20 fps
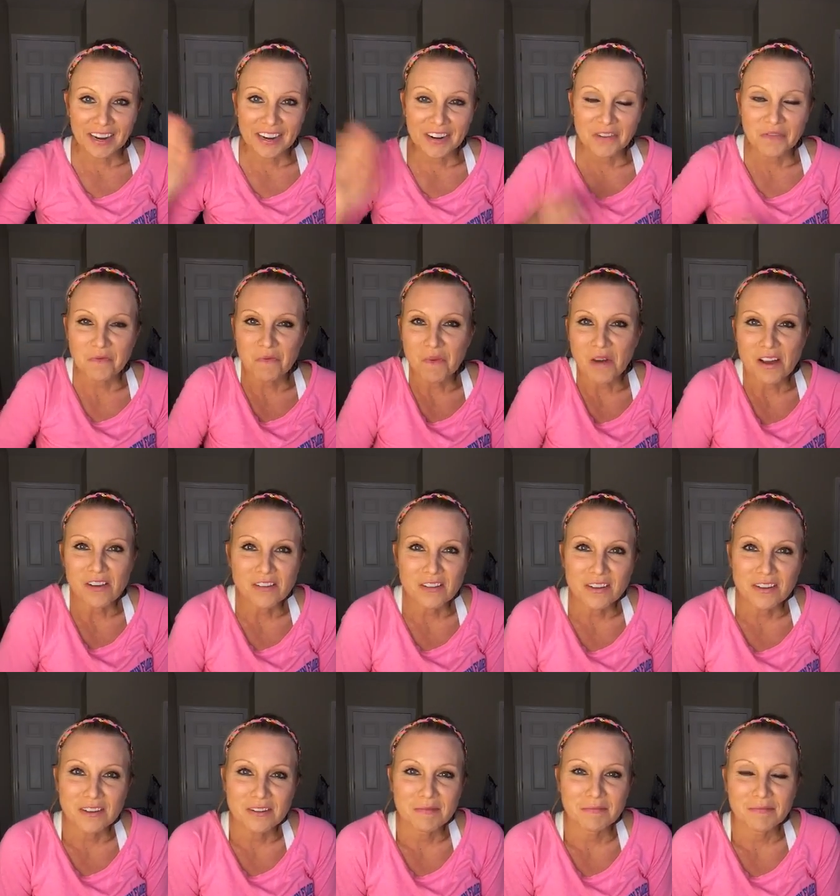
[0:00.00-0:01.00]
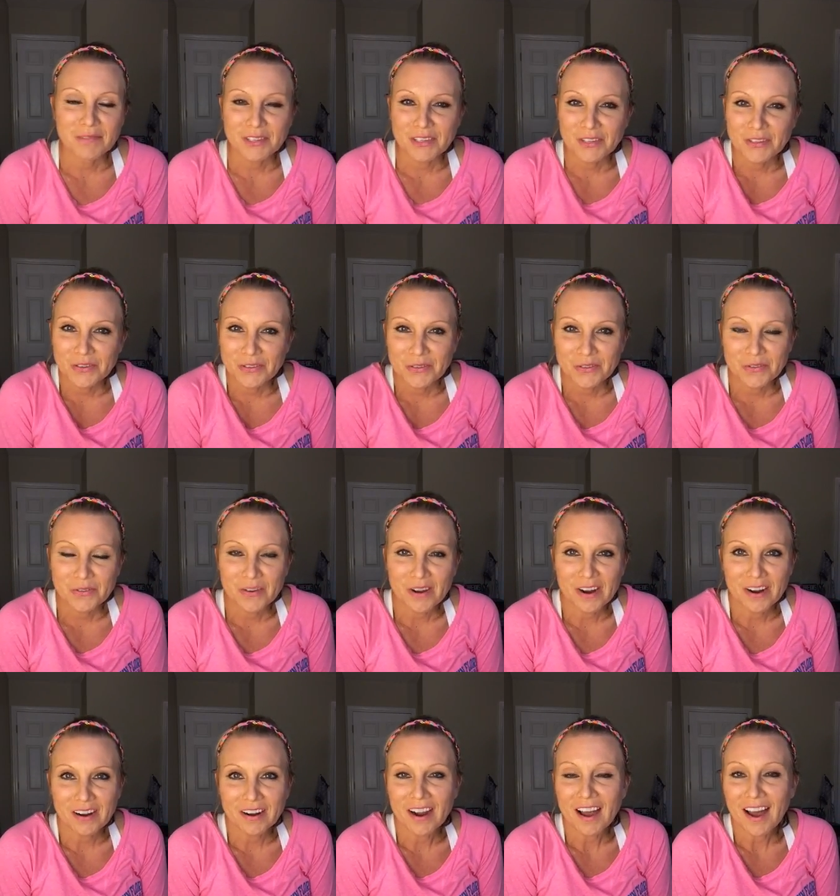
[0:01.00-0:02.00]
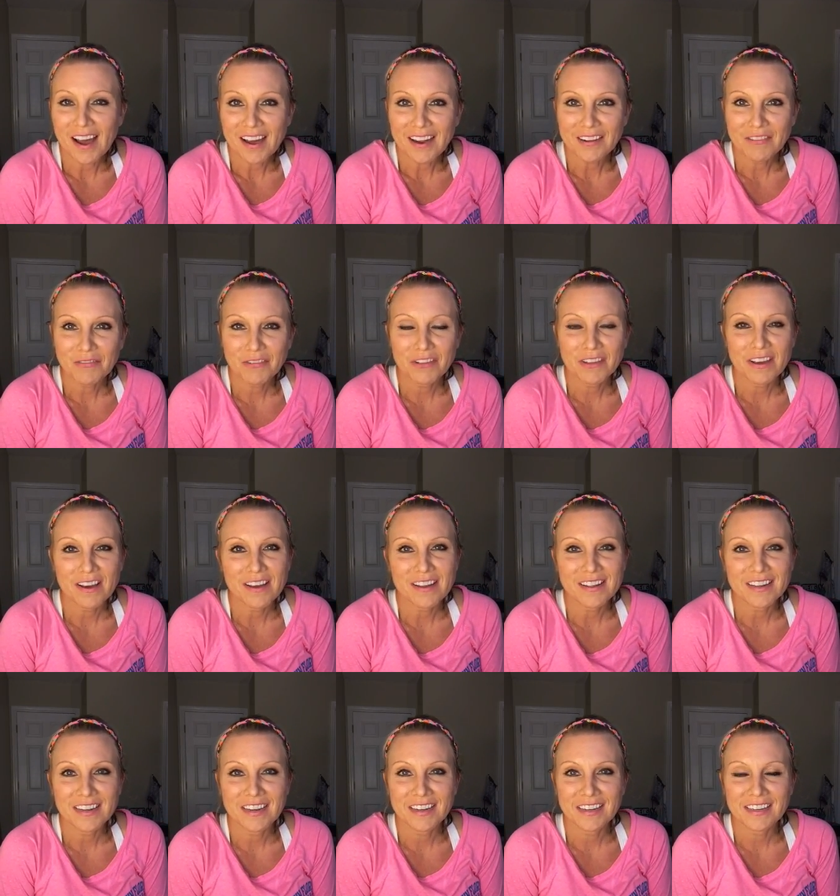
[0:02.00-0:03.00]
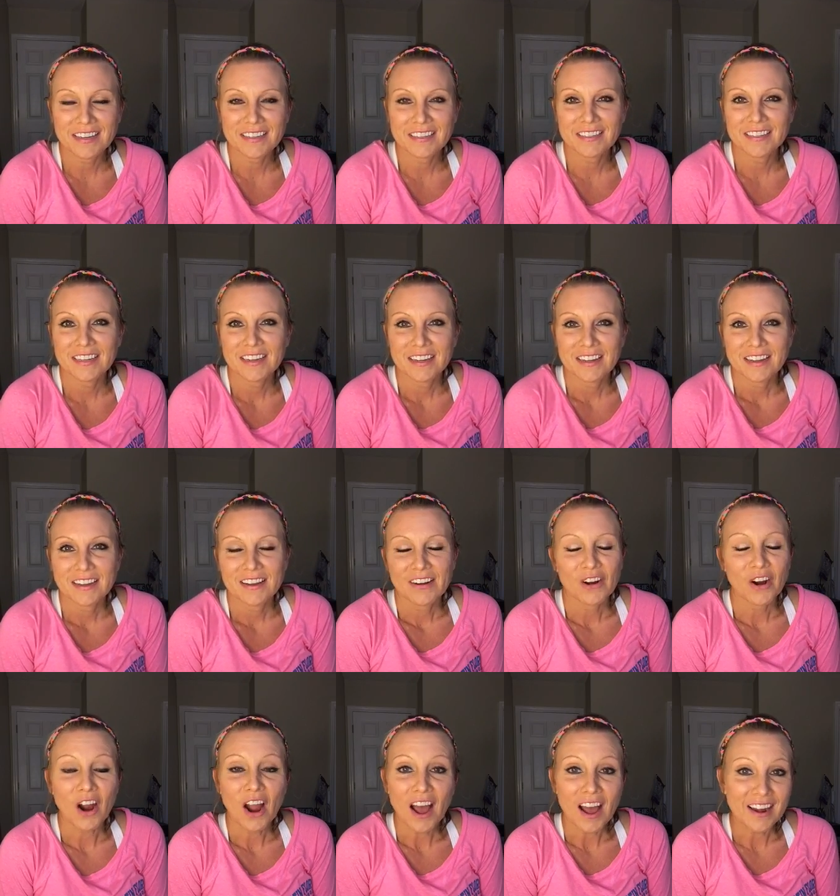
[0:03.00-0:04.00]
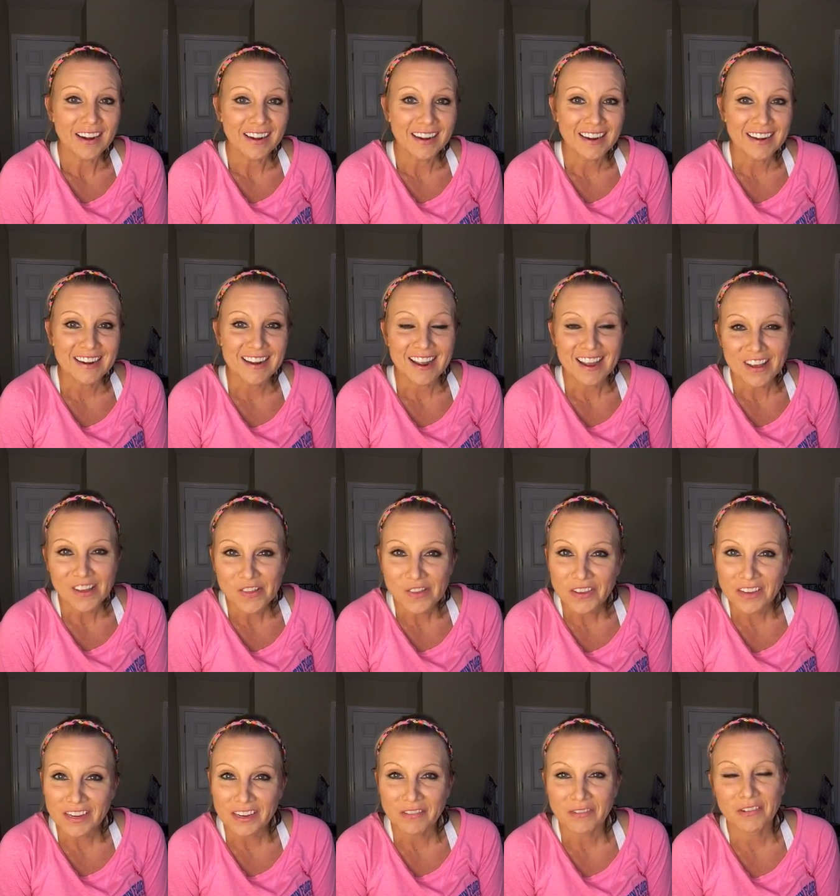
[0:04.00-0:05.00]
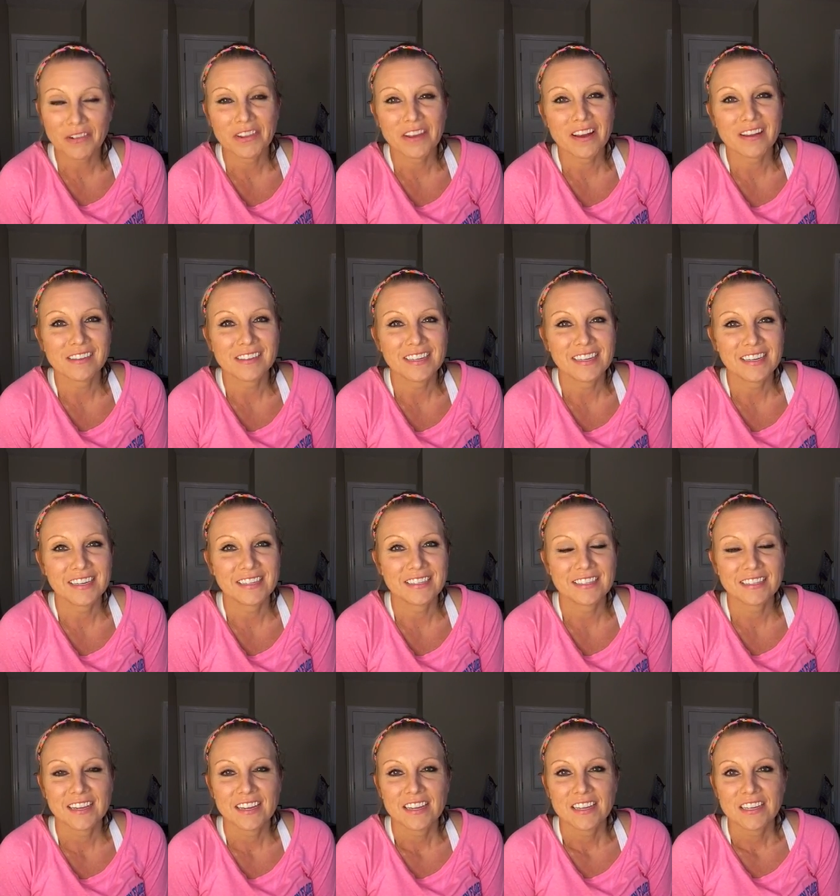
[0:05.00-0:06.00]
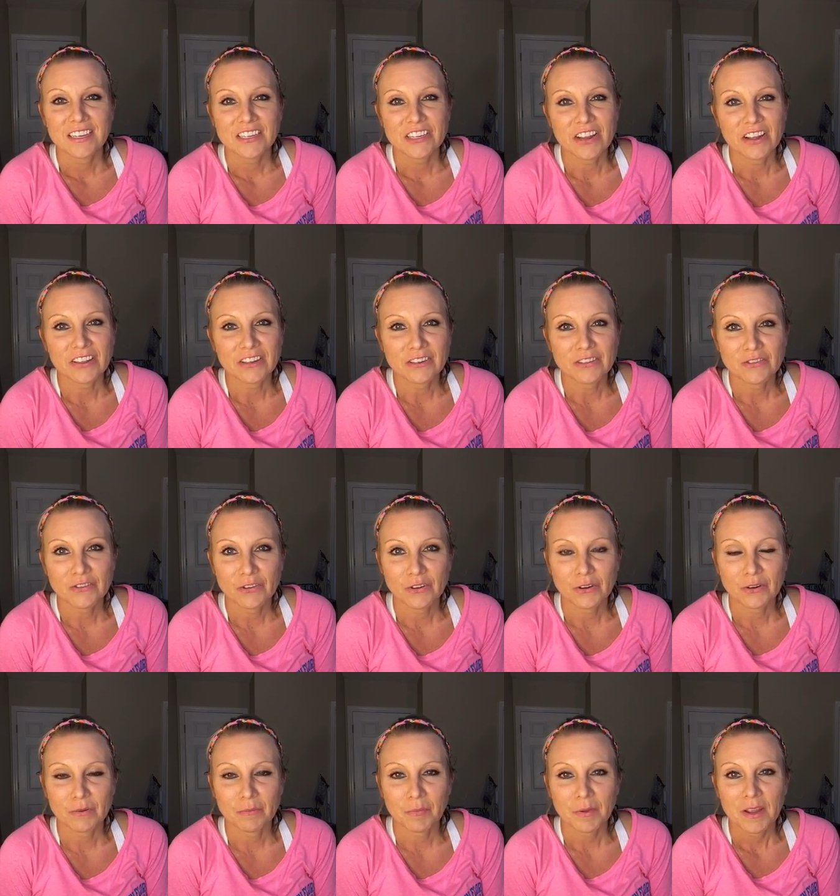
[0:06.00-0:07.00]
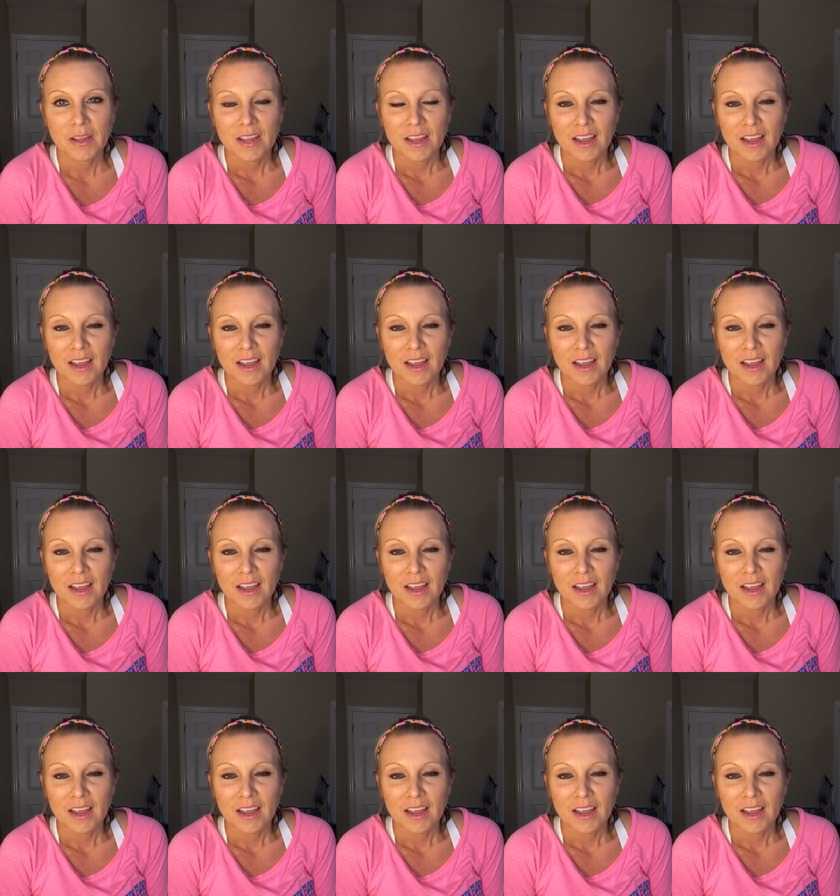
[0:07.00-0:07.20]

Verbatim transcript: and welcome to our Hot for the Holidays, or Hot and Healthy for the Holidays challenge group.